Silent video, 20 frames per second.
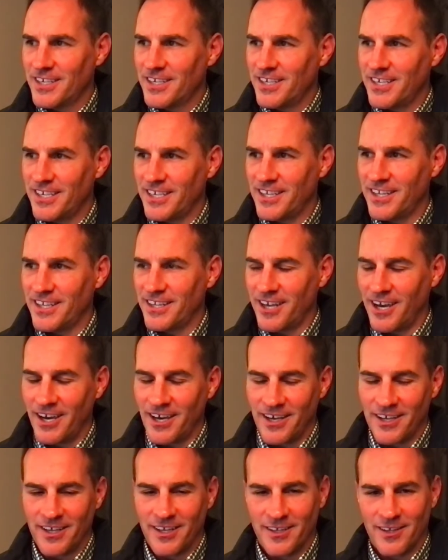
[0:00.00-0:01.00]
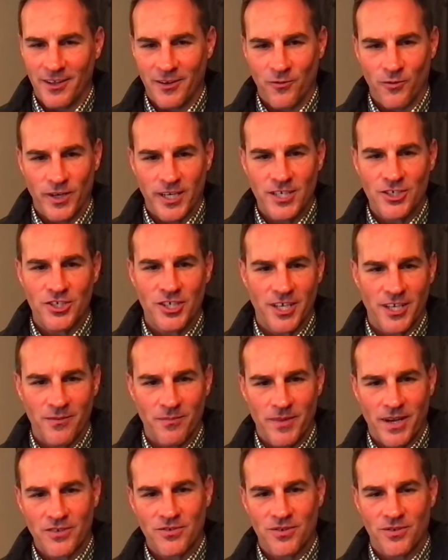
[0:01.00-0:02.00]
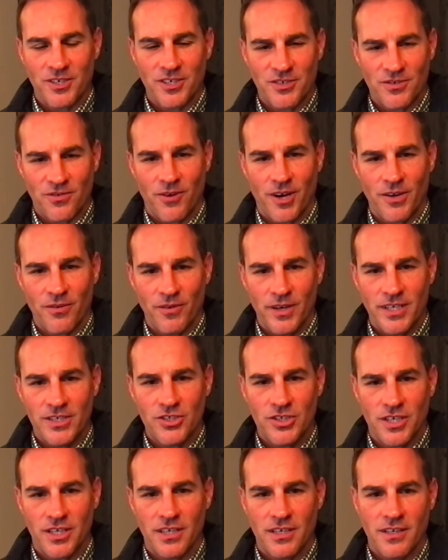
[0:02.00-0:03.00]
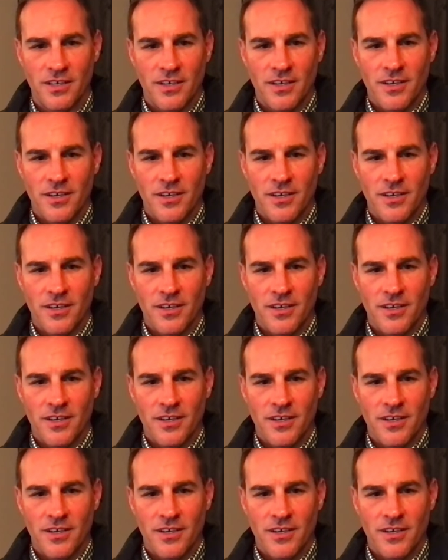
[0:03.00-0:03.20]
in the region, Metro Detroit region,